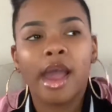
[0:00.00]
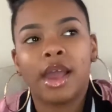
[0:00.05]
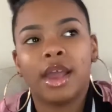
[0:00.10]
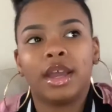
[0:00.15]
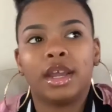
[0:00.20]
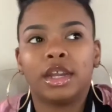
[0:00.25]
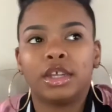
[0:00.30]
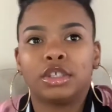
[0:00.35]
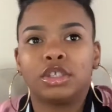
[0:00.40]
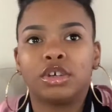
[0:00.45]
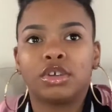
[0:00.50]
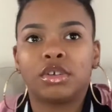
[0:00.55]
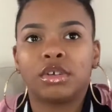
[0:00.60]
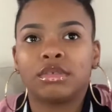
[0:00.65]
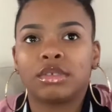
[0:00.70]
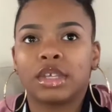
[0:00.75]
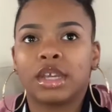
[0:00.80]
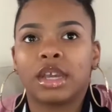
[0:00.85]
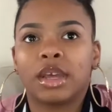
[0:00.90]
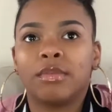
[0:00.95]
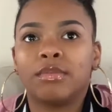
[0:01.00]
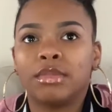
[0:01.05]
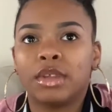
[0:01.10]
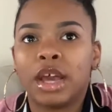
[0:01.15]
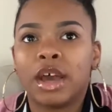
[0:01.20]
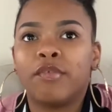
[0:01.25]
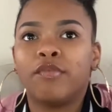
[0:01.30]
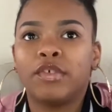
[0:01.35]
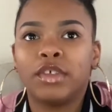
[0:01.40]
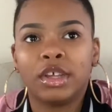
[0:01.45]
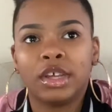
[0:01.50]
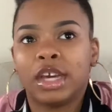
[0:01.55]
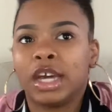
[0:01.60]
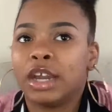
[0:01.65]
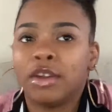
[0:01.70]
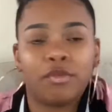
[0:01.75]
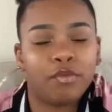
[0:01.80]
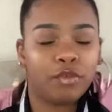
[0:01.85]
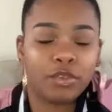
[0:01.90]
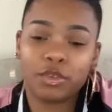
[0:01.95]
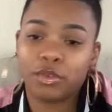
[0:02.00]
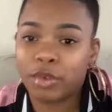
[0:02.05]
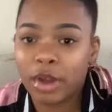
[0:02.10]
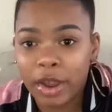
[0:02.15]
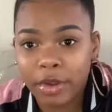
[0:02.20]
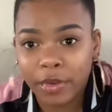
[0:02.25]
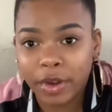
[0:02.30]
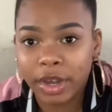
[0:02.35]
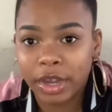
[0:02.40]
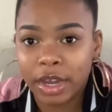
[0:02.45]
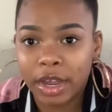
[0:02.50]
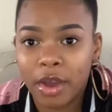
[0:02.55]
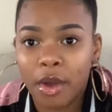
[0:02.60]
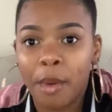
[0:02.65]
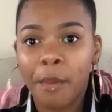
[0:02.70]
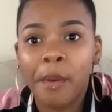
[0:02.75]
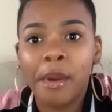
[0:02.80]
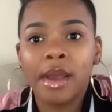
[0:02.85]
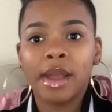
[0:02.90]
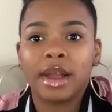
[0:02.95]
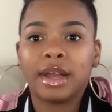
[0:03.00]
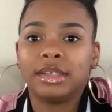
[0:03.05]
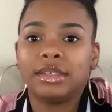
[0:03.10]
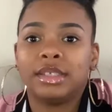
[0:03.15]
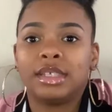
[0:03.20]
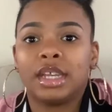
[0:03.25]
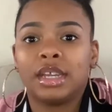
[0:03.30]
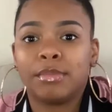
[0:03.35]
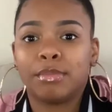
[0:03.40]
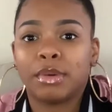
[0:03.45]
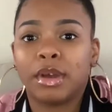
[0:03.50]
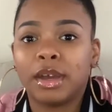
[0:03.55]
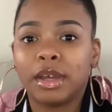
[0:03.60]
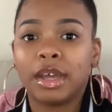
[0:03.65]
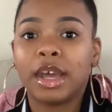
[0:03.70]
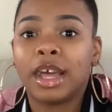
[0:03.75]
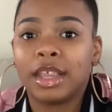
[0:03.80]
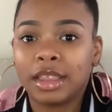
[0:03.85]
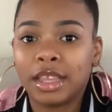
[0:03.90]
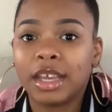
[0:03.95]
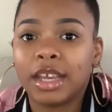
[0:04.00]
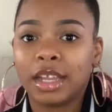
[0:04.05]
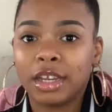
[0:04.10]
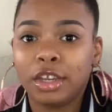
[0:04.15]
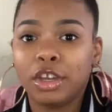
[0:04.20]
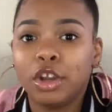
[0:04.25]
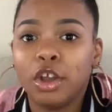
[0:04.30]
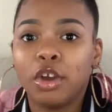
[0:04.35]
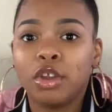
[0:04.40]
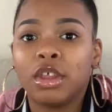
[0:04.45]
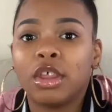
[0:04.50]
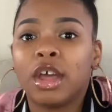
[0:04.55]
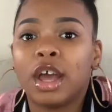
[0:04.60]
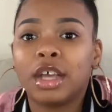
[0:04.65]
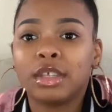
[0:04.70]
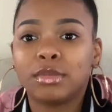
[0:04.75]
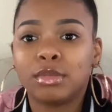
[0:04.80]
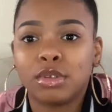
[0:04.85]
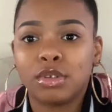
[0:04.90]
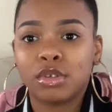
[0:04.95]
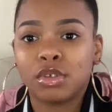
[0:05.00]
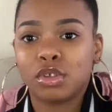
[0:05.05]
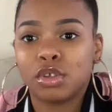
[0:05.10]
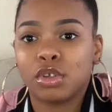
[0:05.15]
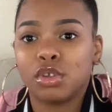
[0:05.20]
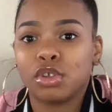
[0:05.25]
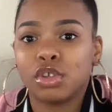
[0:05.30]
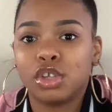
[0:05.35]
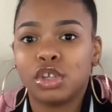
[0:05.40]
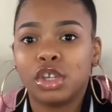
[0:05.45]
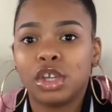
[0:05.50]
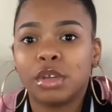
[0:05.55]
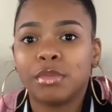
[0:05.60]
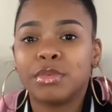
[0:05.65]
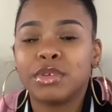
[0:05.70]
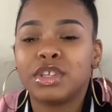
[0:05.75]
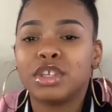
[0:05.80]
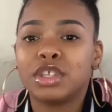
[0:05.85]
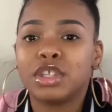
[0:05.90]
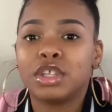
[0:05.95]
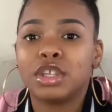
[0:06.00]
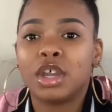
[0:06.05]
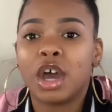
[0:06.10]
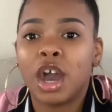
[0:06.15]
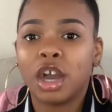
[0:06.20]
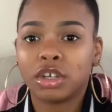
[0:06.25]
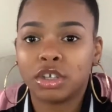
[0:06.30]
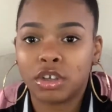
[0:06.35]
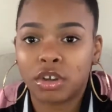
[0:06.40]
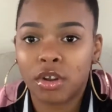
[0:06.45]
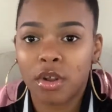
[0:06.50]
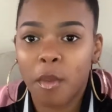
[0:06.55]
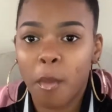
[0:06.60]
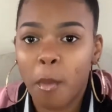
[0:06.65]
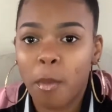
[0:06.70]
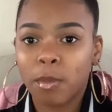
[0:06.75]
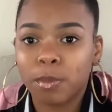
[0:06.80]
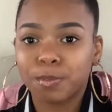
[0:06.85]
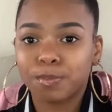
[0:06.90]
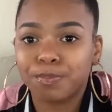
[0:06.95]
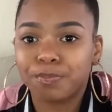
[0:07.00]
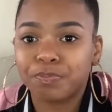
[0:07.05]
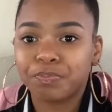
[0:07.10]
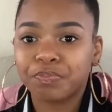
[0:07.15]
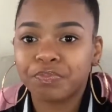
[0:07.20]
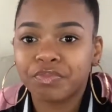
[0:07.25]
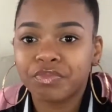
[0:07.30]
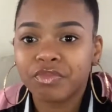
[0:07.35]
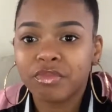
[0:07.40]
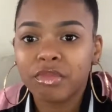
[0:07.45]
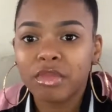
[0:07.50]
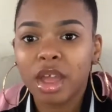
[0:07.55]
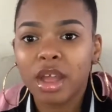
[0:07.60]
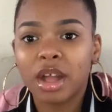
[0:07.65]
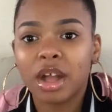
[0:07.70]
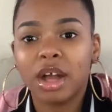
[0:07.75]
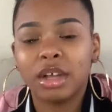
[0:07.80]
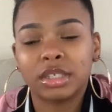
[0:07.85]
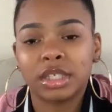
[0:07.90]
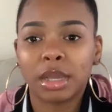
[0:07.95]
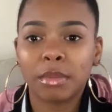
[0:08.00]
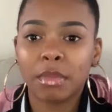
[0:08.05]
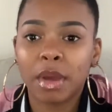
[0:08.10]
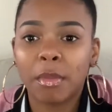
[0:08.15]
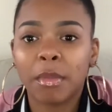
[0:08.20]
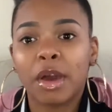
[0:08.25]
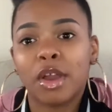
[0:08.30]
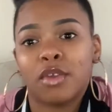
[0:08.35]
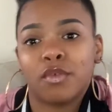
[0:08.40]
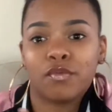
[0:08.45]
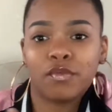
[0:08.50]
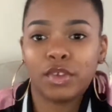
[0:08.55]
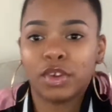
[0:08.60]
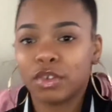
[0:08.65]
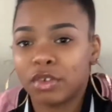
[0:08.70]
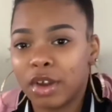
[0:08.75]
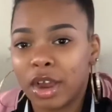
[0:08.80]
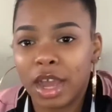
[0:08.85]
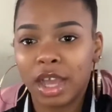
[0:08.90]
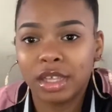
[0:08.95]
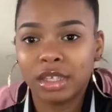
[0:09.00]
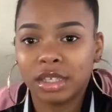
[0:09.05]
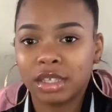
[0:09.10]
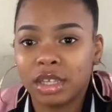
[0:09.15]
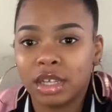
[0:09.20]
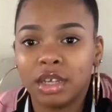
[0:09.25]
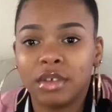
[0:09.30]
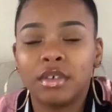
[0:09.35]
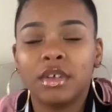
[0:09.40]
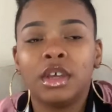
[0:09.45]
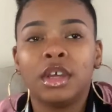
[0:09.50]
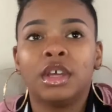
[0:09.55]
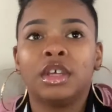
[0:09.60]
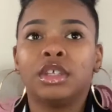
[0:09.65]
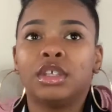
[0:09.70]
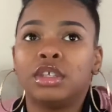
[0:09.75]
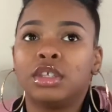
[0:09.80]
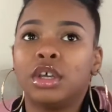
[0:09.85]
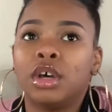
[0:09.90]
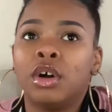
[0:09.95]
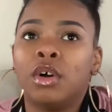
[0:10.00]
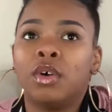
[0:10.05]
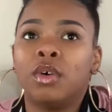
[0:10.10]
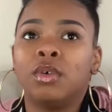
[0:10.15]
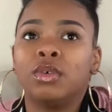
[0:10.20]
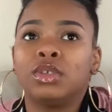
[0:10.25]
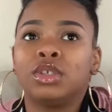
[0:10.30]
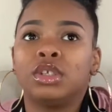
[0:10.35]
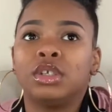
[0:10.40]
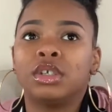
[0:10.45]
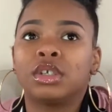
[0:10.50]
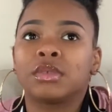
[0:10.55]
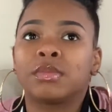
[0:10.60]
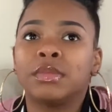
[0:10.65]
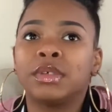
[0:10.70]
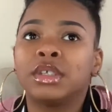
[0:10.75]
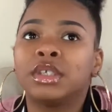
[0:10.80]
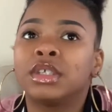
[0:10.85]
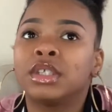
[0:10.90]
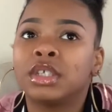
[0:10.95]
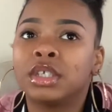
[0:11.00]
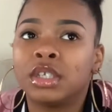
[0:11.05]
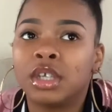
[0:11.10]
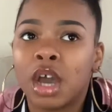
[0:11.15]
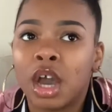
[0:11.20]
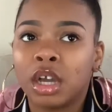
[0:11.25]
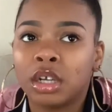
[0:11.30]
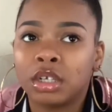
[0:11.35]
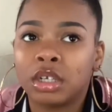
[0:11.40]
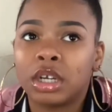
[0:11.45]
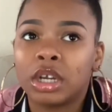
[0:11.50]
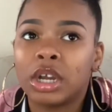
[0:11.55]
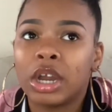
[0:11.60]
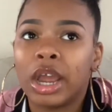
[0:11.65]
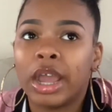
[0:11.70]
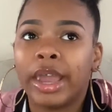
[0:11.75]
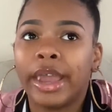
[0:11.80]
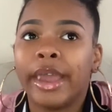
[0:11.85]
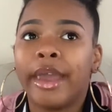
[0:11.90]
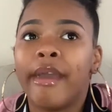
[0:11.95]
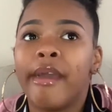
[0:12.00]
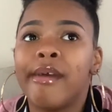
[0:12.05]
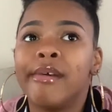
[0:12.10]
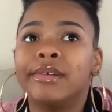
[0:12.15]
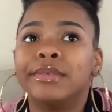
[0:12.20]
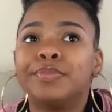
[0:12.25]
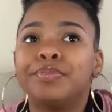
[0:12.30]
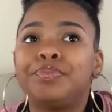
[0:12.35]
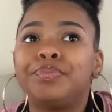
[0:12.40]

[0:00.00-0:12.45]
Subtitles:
And I told her, I was like, I'm not feeling, I don't feel right now. I said, I think I need to go to the hospital. So she took me to the doctor. I was like, Mom, I don't feel right and stuff. So she took me to the doctor, and